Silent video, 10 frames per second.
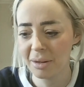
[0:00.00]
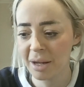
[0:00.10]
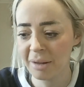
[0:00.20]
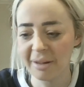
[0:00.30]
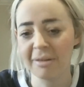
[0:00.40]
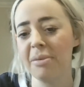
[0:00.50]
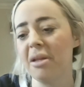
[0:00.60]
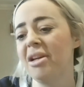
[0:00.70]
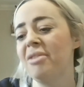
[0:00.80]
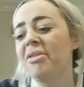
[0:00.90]

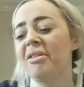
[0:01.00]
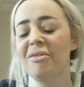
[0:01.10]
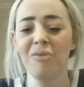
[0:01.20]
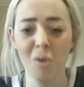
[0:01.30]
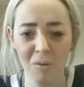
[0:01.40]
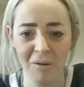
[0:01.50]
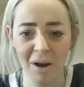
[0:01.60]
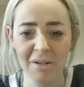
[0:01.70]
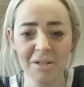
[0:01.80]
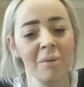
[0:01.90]
accessibility was at the
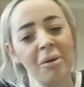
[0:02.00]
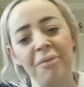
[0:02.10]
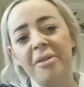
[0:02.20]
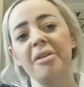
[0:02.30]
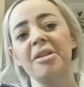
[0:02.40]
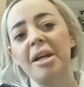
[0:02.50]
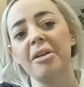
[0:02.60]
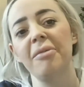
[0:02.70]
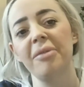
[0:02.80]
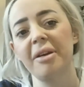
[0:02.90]
forefront, and we facilitated
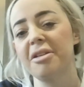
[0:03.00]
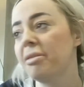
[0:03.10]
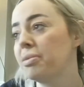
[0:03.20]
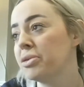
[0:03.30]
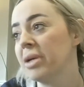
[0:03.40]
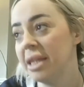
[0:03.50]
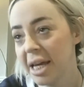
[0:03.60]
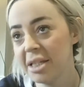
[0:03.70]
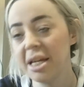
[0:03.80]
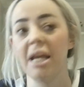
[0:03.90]
conversations between
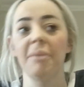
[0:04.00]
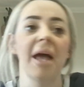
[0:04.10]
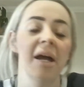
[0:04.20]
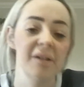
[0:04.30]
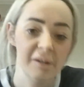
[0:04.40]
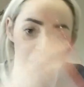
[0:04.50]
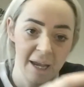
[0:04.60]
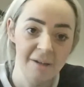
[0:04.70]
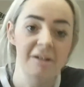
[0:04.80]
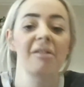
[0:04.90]
their team and our
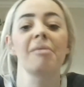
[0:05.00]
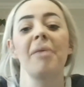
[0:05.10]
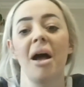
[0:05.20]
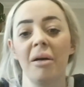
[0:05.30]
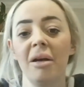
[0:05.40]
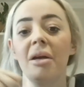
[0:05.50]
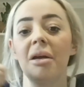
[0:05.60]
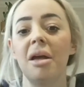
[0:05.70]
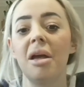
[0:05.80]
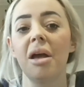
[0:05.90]
candidates about
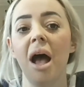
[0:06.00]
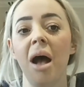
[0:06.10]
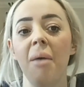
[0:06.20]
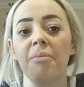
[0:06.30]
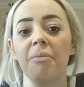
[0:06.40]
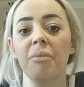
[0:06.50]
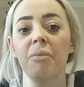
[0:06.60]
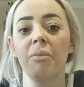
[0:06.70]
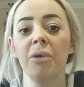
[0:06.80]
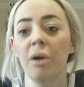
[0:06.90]

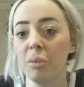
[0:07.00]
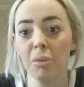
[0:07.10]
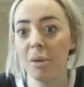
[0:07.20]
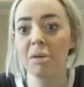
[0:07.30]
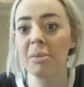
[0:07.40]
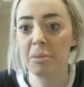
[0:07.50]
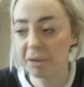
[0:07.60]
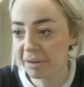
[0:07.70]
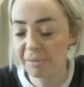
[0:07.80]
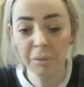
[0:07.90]
you know, what a welcoming
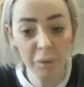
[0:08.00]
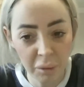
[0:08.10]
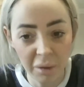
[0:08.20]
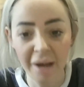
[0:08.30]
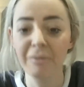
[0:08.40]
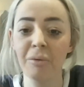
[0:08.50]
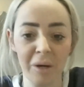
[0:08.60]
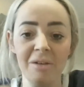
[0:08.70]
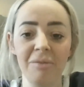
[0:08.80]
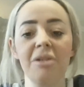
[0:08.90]
process would look like for
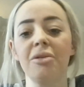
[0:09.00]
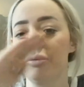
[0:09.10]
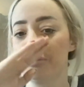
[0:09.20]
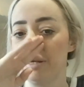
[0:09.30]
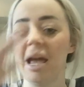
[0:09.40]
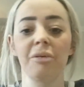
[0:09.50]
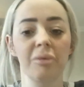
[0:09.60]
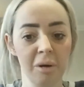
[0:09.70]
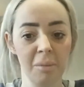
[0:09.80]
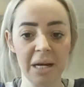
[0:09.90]
individuals and how to
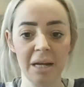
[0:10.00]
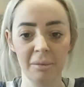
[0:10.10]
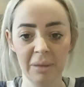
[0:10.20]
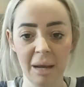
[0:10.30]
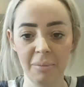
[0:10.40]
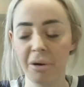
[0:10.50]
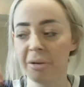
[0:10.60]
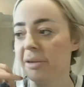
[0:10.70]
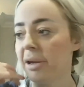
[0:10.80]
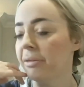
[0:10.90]
accommodate them in that
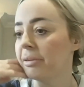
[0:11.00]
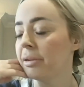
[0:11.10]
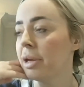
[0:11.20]
process.